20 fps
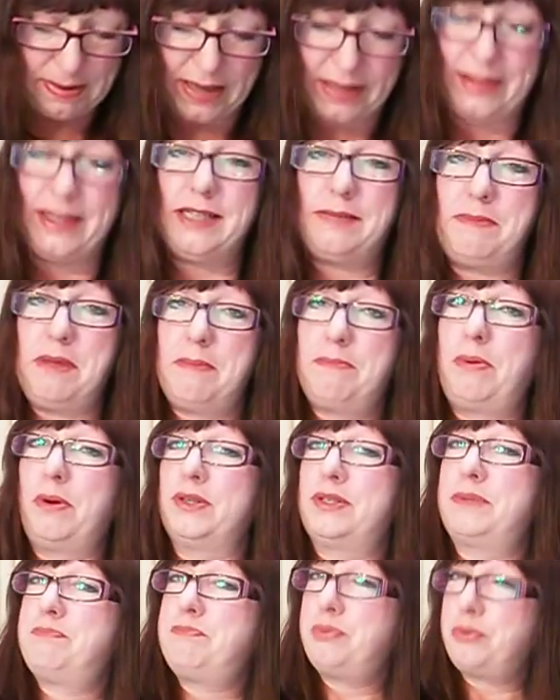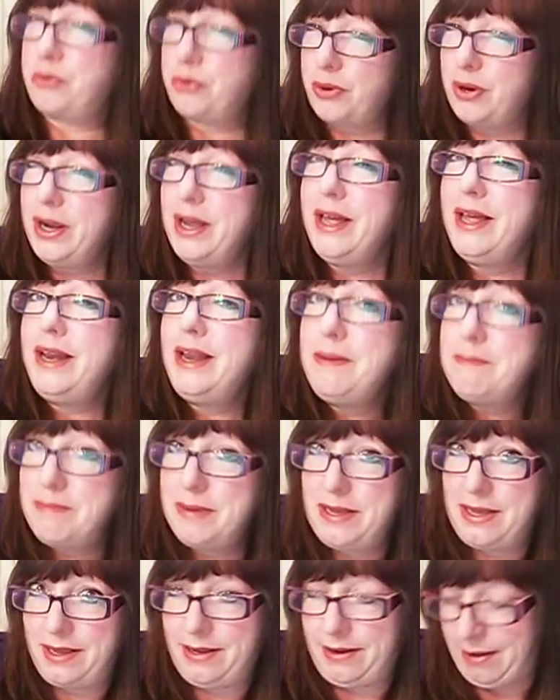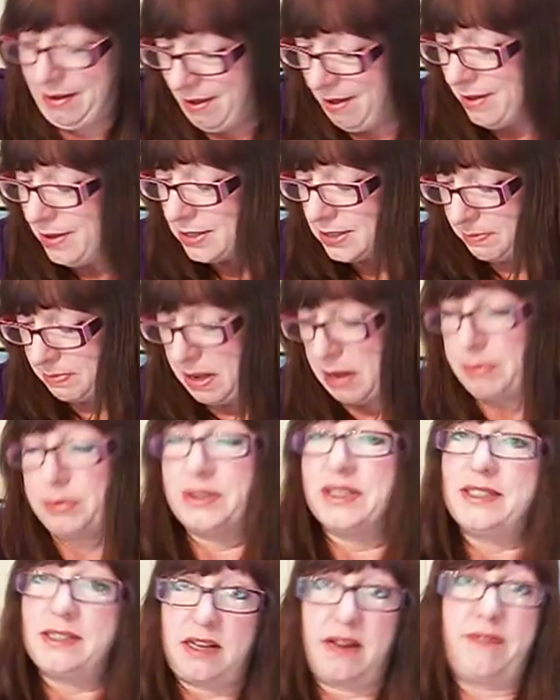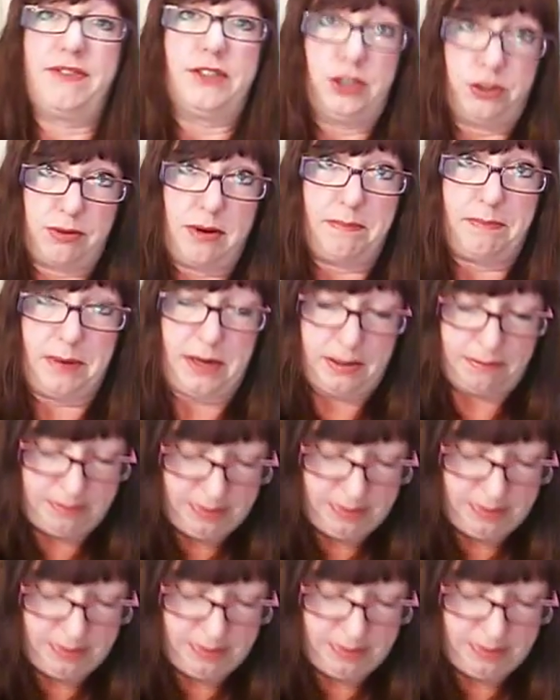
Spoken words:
to make these meatballs pretty big to be able to stuff a shrimp in